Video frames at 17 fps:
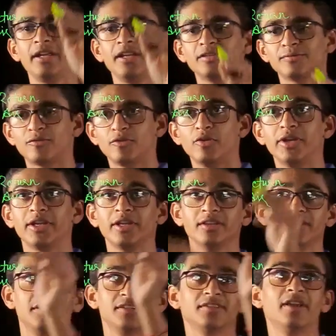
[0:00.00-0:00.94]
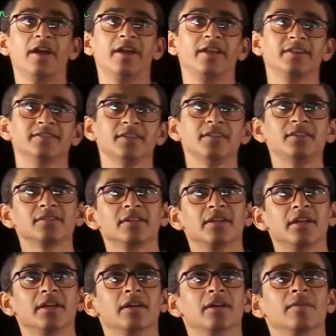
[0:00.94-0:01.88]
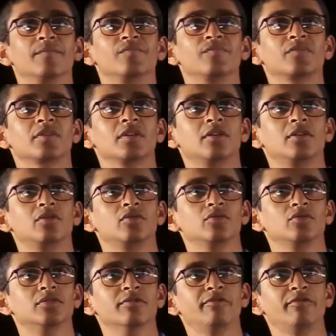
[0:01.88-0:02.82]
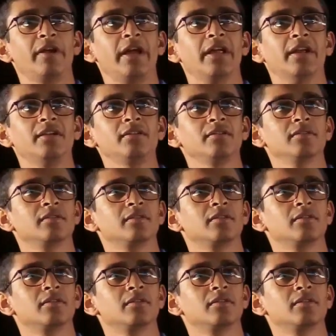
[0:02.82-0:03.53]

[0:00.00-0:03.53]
is flowing in this direction to the fan,